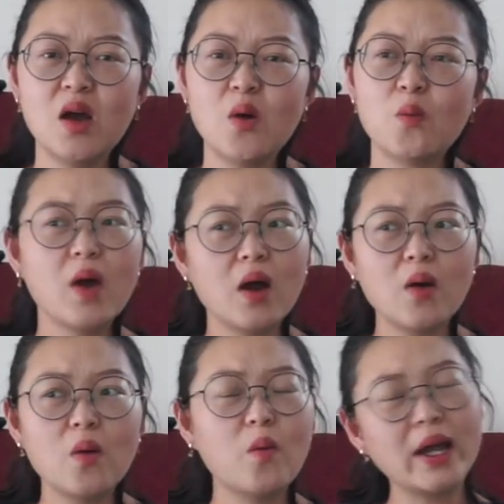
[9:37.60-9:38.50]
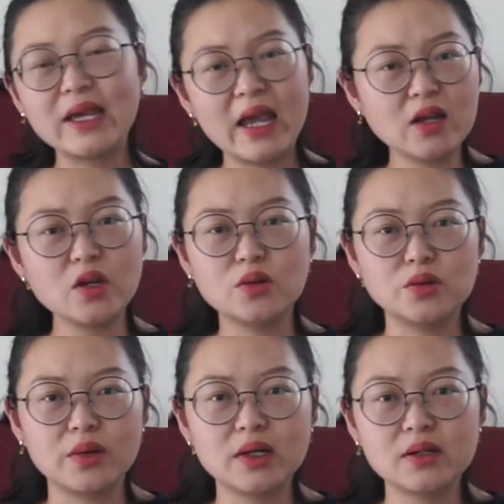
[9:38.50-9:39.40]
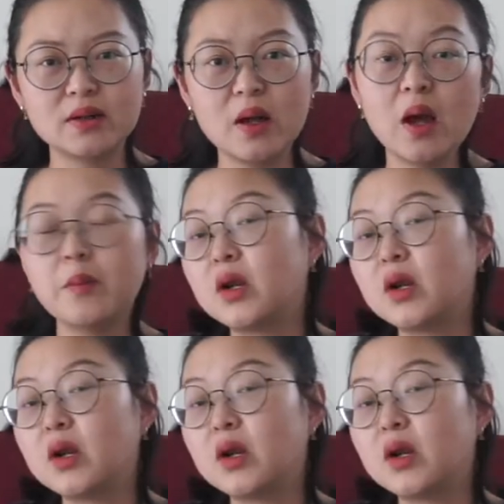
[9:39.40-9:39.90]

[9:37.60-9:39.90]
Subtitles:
Well, why can't you do it? But